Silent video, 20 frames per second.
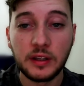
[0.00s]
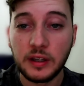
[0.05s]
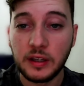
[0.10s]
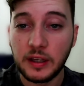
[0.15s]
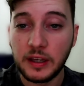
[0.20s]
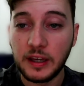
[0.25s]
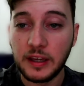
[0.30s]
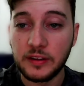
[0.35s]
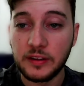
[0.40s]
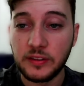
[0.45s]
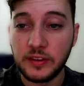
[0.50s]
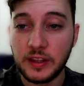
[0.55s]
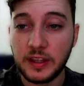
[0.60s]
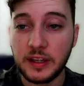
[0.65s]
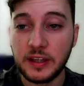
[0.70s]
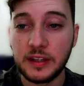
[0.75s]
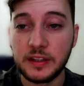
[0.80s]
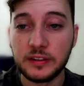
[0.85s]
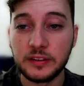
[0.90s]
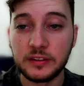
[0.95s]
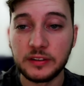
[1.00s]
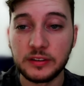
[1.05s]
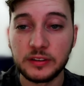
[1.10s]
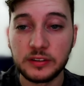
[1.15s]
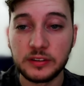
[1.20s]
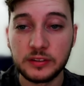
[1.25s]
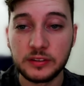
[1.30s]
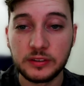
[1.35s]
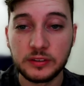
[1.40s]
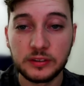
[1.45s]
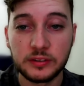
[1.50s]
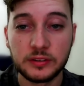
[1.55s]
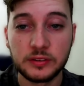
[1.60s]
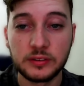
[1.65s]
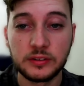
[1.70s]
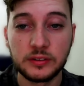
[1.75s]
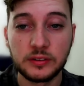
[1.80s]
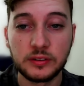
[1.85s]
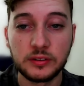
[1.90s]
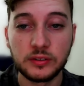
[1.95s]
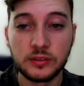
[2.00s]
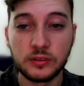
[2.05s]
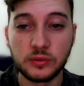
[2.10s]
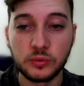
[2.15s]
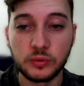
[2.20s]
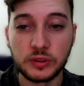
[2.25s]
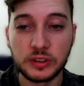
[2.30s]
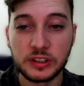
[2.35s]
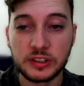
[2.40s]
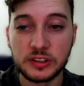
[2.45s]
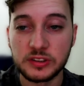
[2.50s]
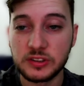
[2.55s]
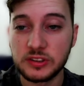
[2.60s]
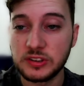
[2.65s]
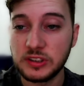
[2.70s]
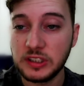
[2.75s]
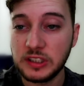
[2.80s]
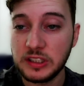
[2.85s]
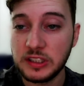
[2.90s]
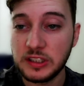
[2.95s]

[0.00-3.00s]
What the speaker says: And then we can see,